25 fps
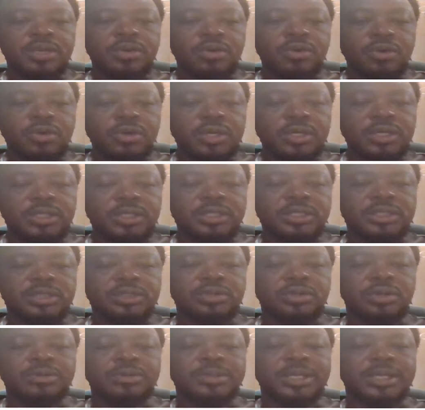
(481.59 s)
The
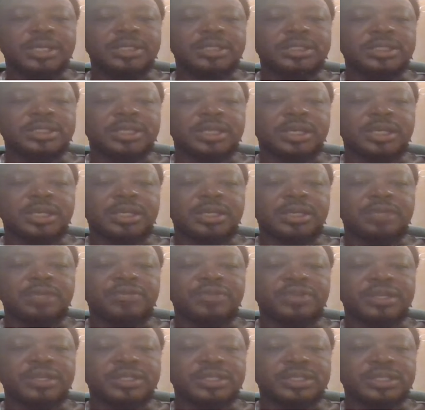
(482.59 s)
owners sometimes
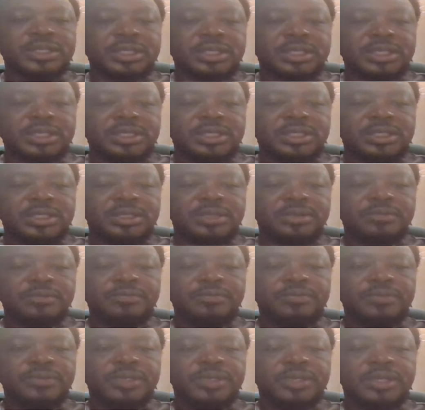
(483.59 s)
live in the
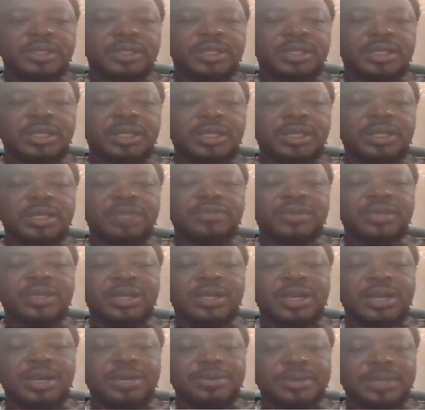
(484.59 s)
cities, they
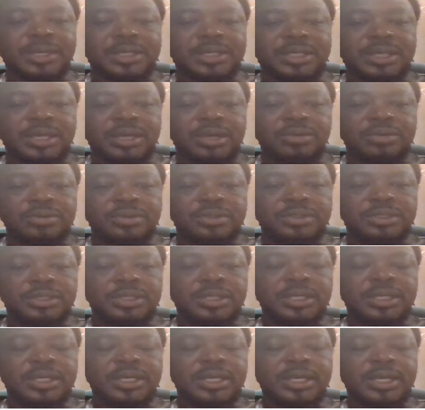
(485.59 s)
live in the capital
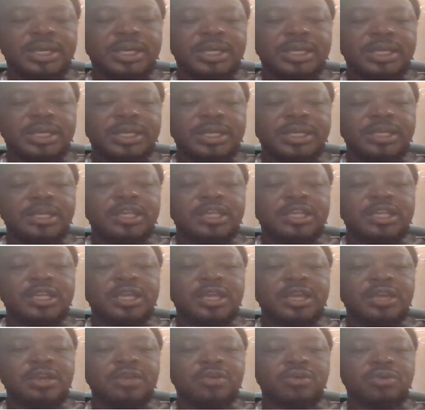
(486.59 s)
towns, and then
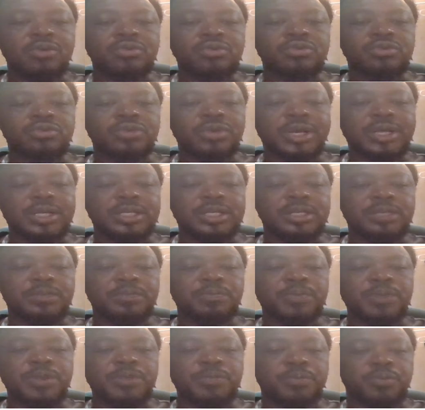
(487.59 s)
they
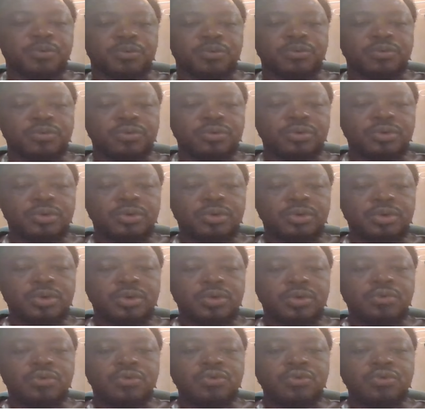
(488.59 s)
contract people
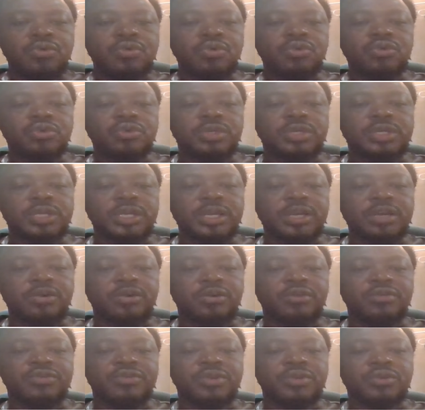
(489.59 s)
who go to
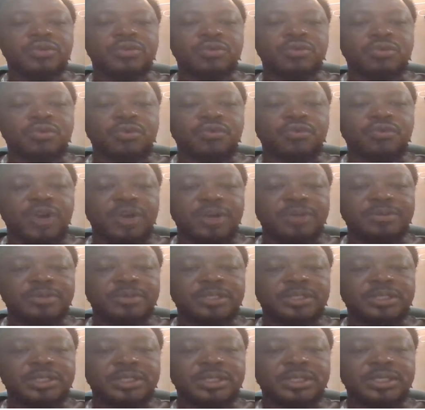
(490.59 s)
take care of the cocoa
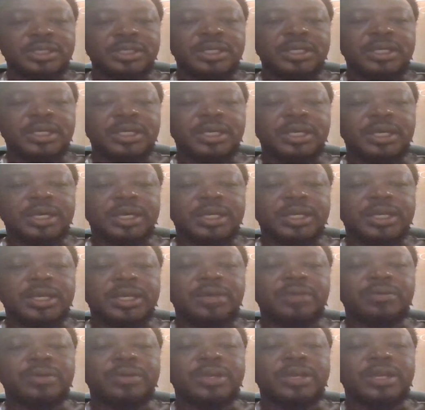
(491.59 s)
farms,
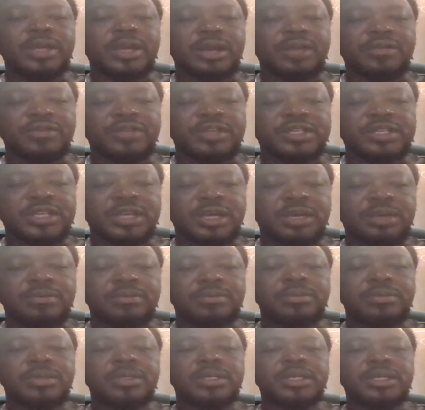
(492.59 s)
and then when the harvest
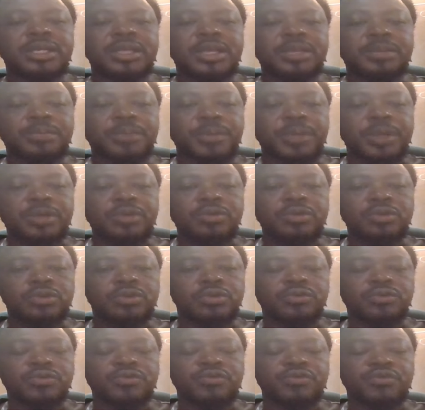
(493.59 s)
comes, they pay
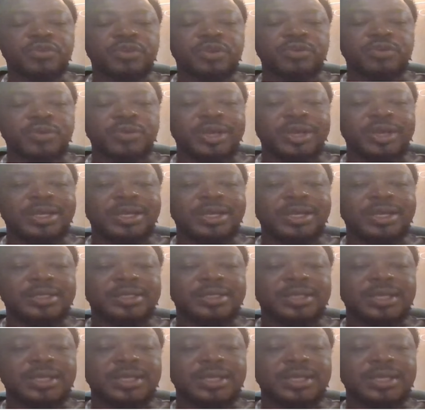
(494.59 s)
those people for the work